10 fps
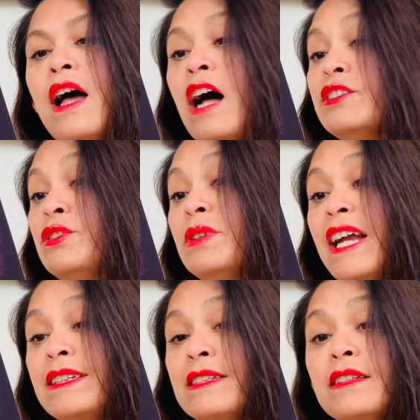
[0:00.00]
I'll do it
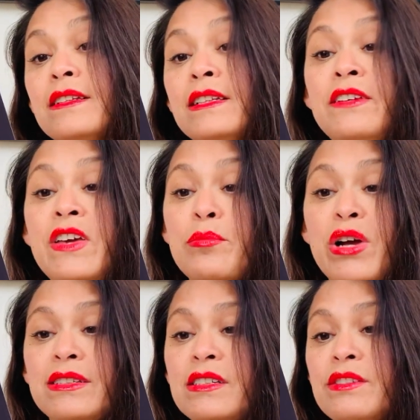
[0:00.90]
as a leaving
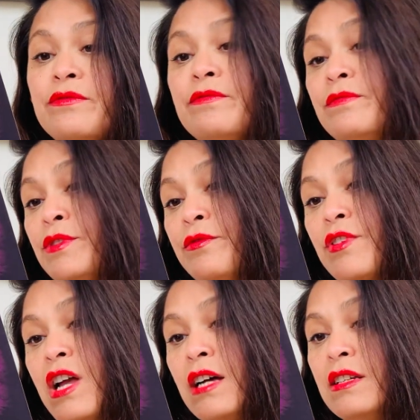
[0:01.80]
present to
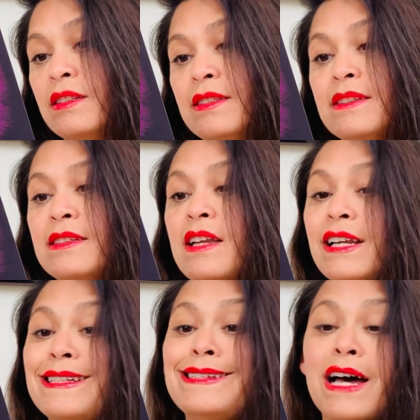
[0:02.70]
Fernanda, since not
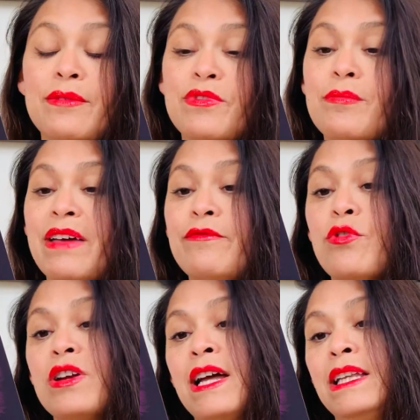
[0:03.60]
a dime from my
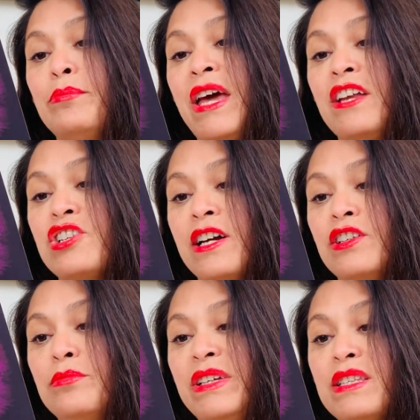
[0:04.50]
fortnightly paycheck
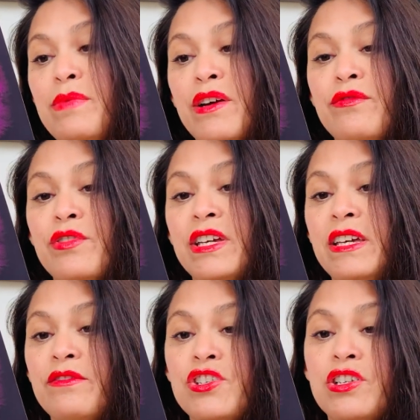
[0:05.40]
could be spared for a
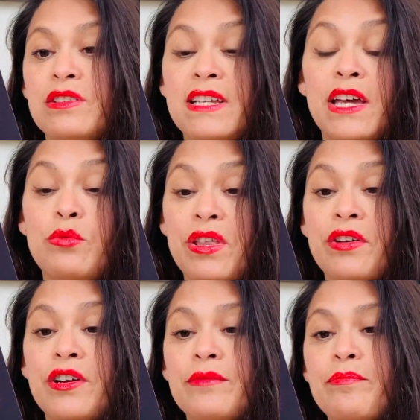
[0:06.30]
gift she could take with
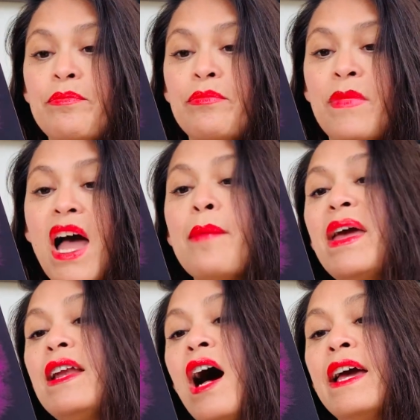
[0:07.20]
her. I
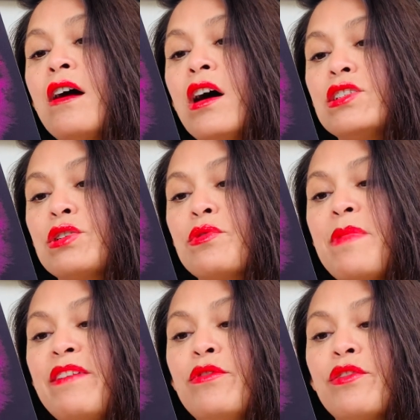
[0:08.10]
made eye contact with
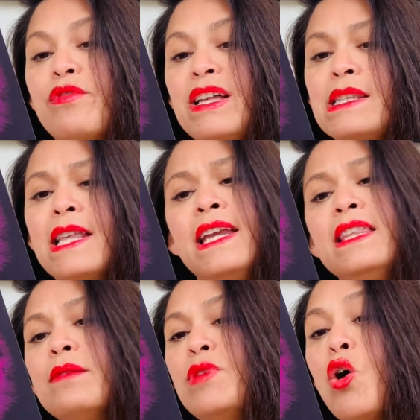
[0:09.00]
my 4 friends, letting
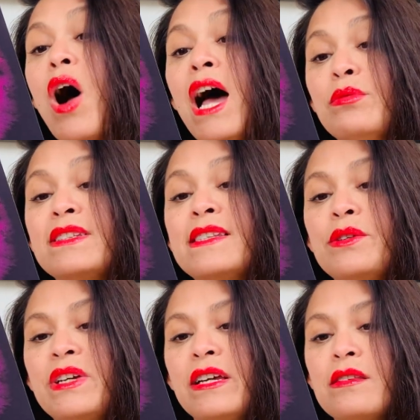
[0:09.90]
them know I was
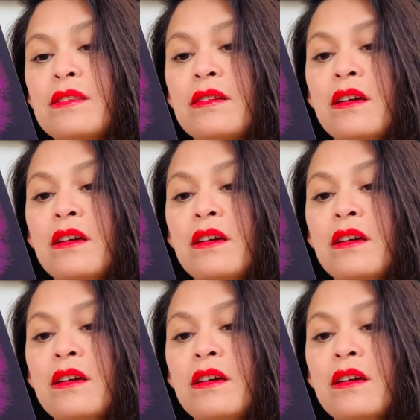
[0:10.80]
serious.